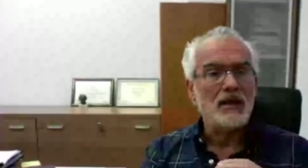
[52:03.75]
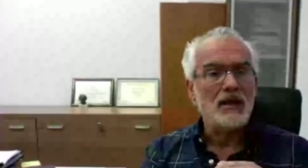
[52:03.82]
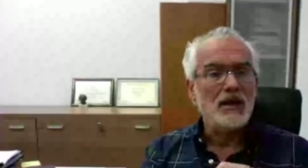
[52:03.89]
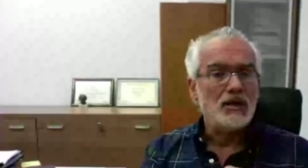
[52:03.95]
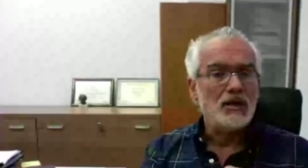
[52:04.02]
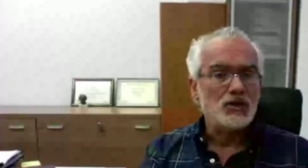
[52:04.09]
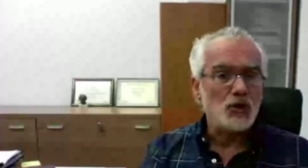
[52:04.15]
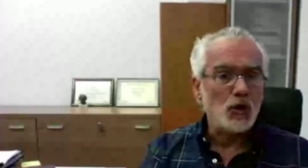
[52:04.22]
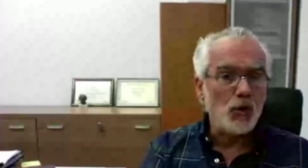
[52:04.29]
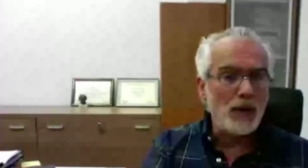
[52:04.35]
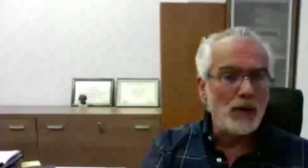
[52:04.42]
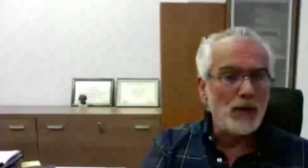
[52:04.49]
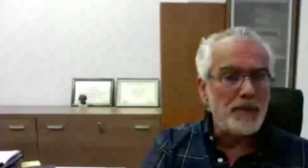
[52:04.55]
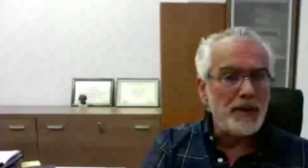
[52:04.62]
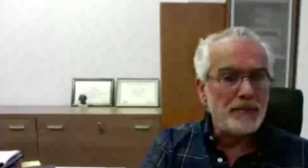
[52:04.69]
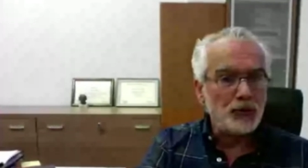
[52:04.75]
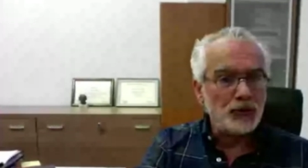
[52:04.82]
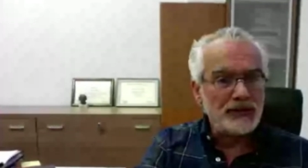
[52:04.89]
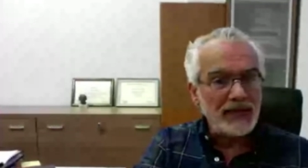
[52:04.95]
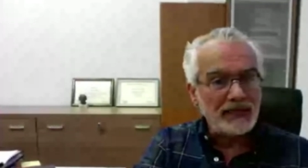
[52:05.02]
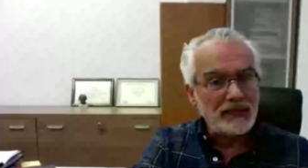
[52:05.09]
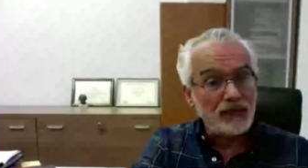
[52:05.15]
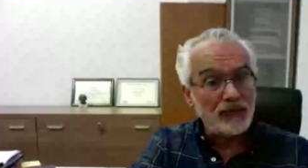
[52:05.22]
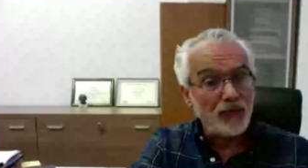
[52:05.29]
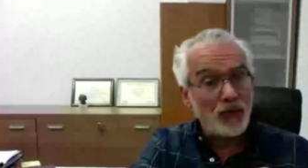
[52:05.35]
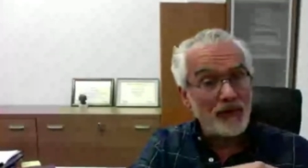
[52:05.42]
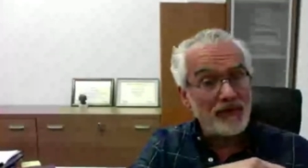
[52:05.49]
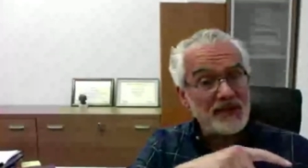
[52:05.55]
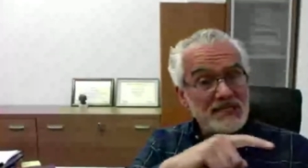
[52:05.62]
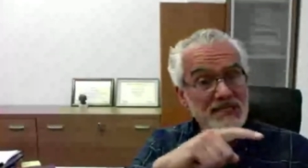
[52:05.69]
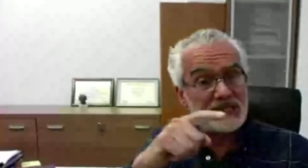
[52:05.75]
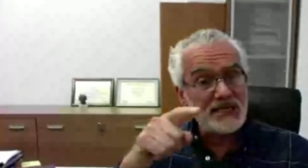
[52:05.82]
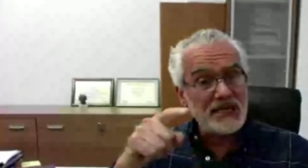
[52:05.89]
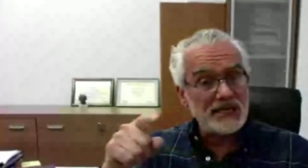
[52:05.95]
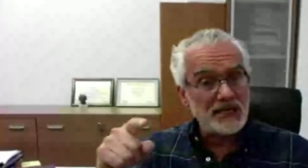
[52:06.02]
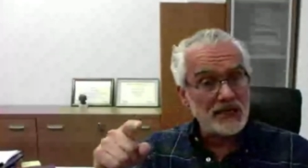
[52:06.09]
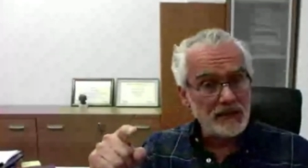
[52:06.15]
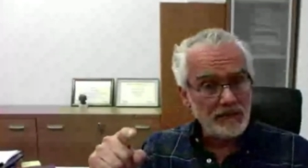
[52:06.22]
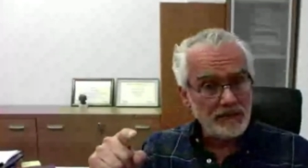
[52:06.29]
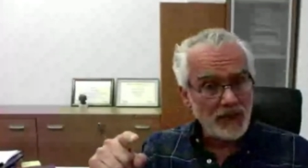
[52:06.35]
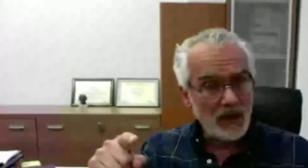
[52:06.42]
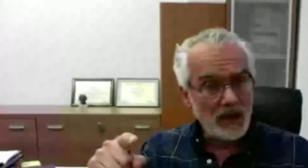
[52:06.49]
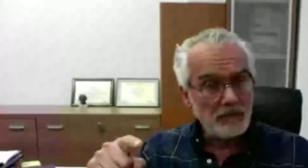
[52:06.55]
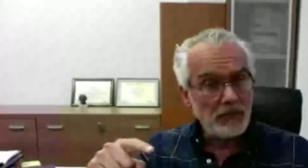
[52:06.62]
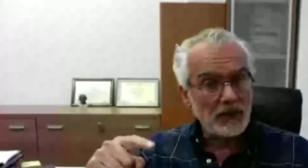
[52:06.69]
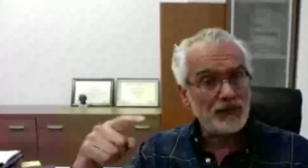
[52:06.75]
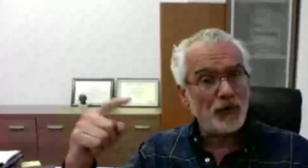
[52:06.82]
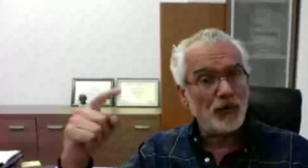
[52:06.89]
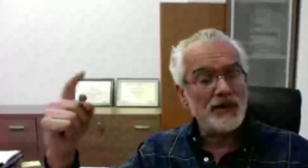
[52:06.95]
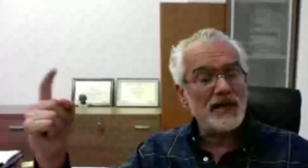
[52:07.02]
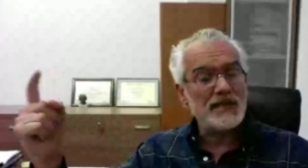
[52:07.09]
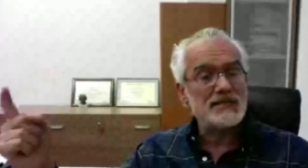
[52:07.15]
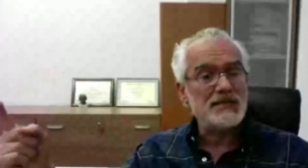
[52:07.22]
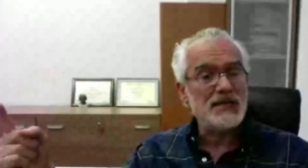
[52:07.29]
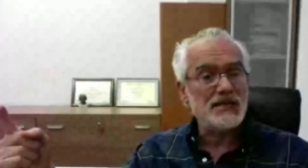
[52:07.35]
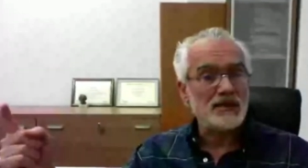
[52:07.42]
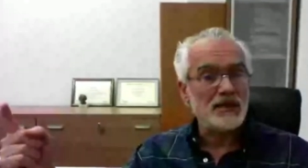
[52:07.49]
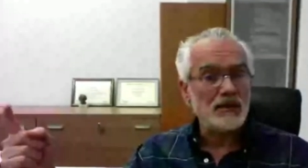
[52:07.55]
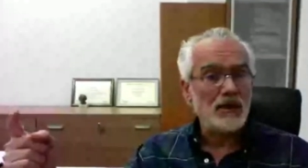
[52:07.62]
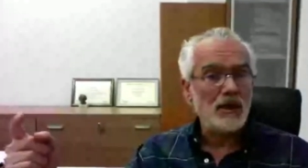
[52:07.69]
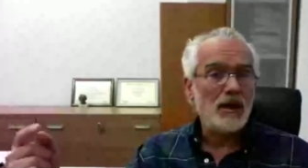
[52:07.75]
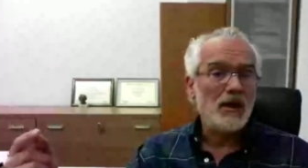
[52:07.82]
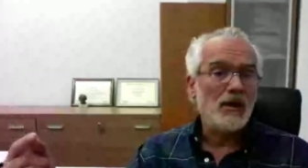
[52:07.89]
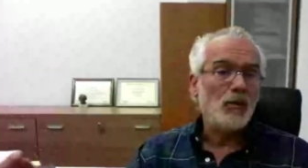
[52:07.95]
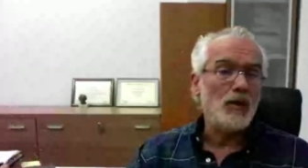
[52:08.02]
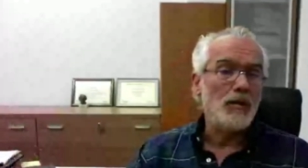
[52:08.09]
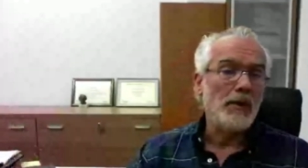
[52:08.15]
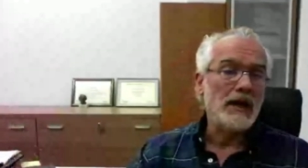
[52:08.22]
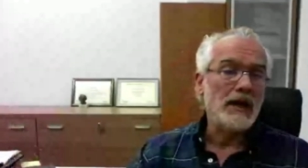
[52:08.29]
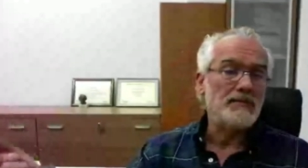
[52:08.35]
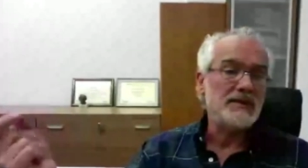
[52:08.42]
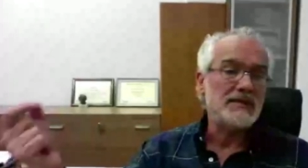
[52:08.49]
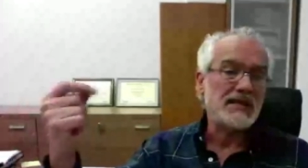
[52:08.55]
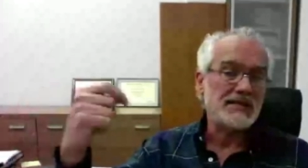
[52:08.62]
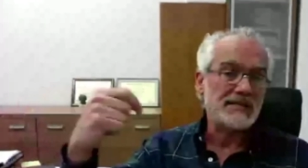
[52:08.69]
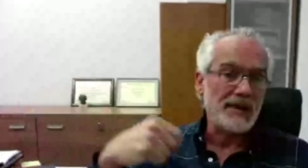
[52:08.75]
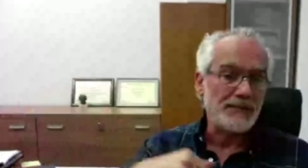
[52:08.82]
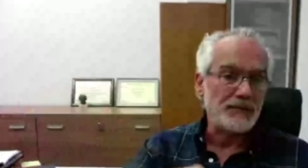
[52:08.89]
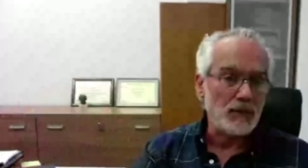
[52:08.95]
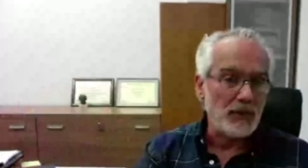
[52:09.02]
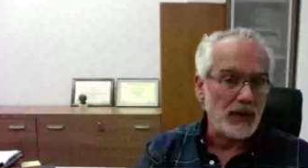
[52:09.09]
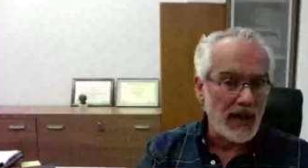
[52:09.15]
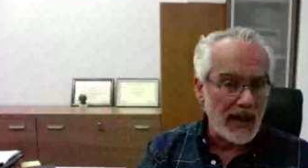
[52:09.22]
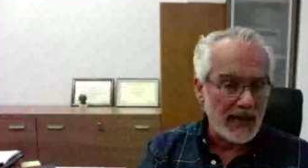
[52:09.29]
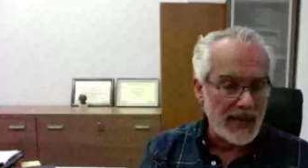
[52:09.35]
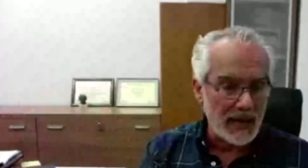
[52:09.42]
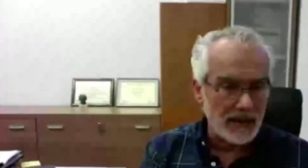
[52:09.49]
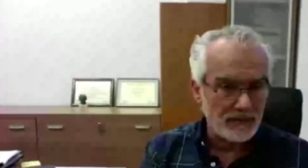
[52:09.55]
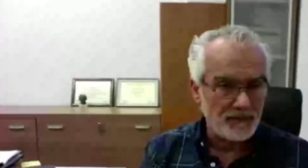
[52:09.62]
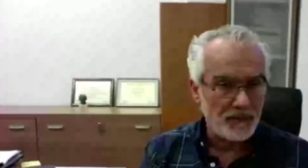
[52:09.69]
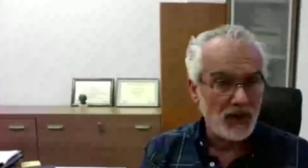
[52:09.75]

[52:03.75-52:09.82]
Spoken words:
So we will be protected for this season, but for next season, we might be susceptible again.